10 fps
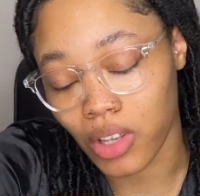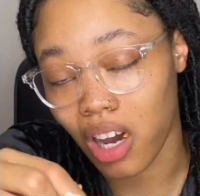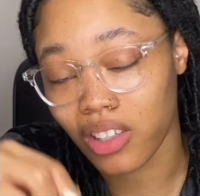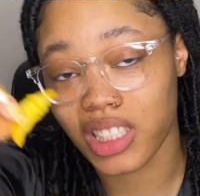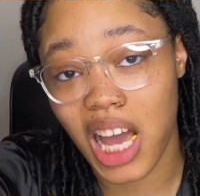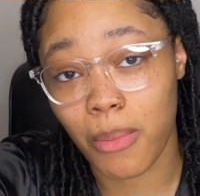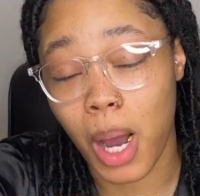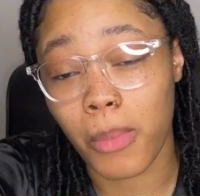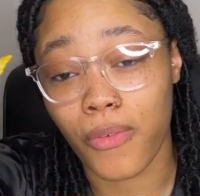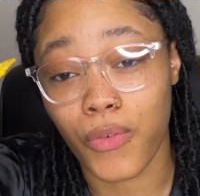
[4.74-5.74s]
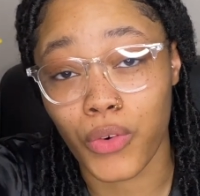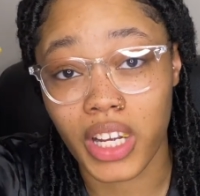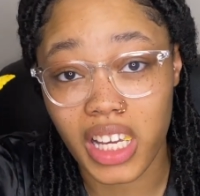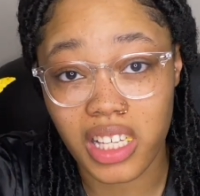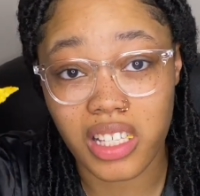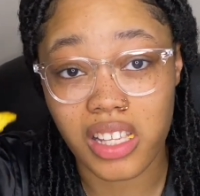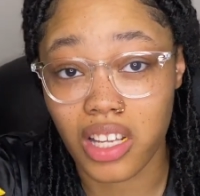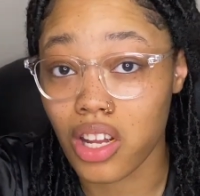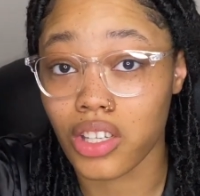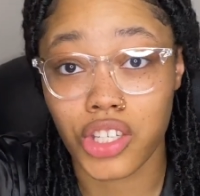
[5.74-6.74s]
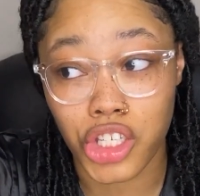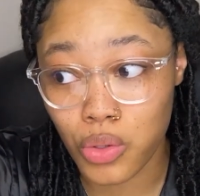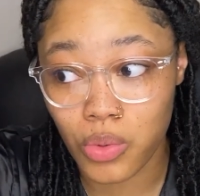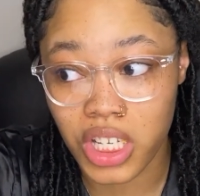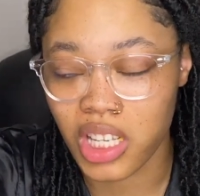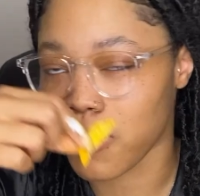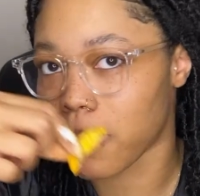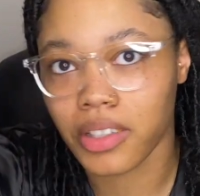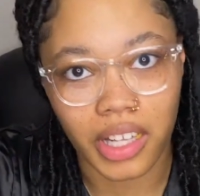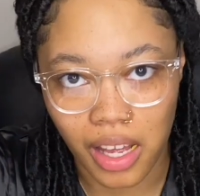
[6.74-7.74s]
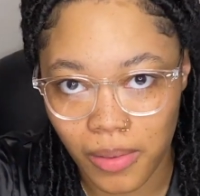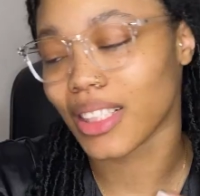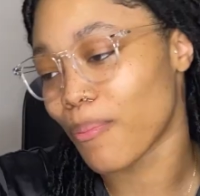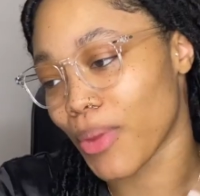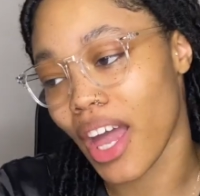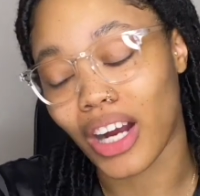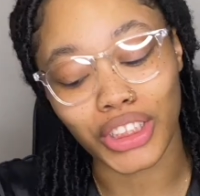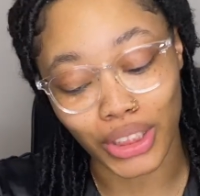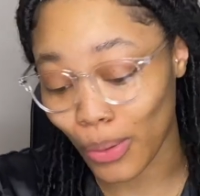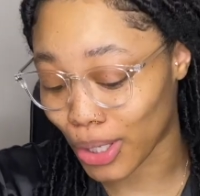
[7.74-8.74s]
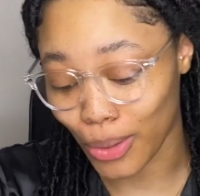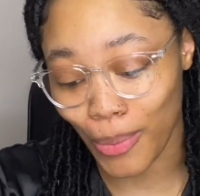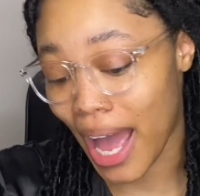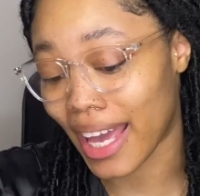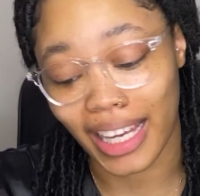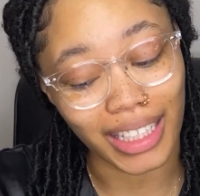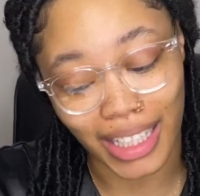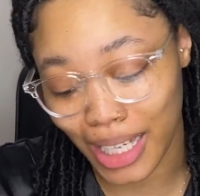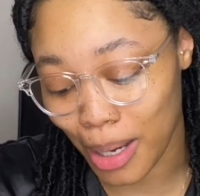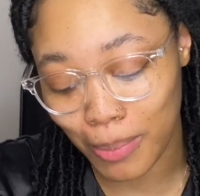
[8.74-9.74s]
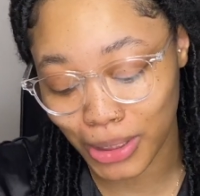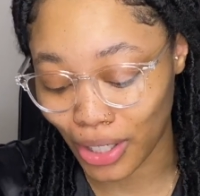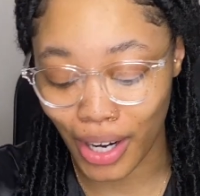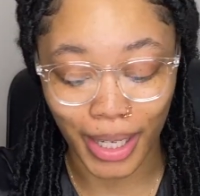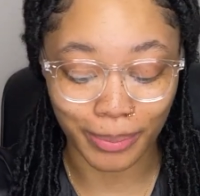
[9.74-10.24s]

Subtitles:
The only time I'ma freeze to look cute is on my birthday. They are so cute. I had to get them. I'm sorry.